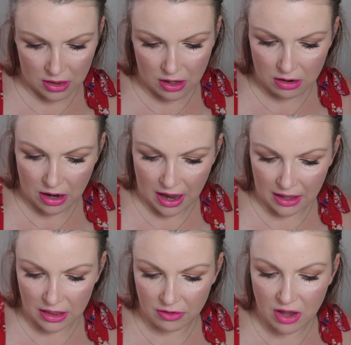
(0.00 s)
Okay,
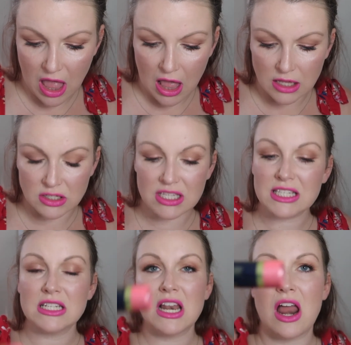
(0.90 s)
so this
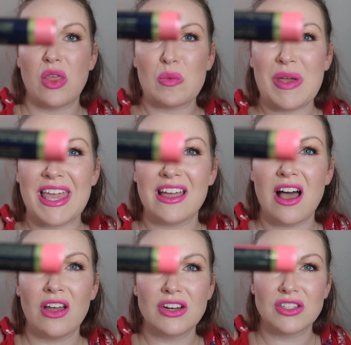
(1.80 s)
is another pink
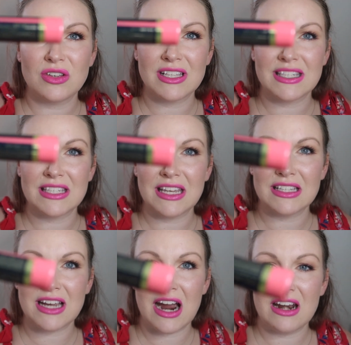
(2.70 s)
color. As you can see,
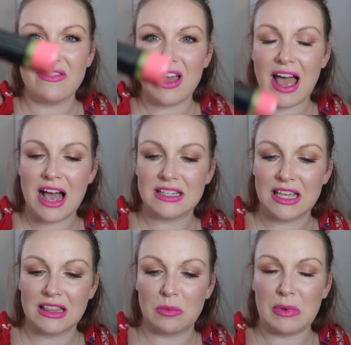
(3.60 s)
it's kind of, it has
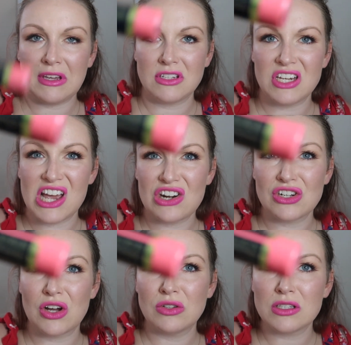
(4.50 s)
like the peachy
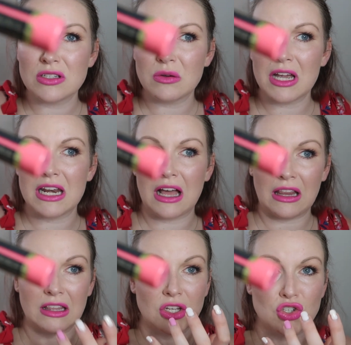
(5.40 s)
undertones to it and not
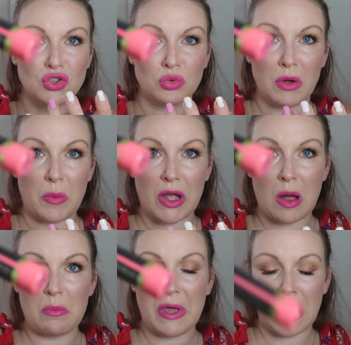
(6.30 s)
like the true
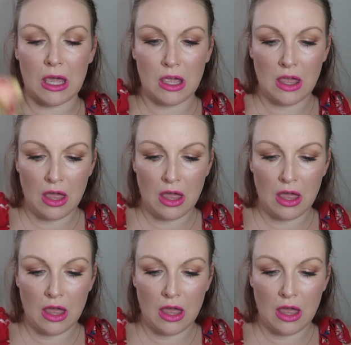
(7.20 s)
bubblegum pink.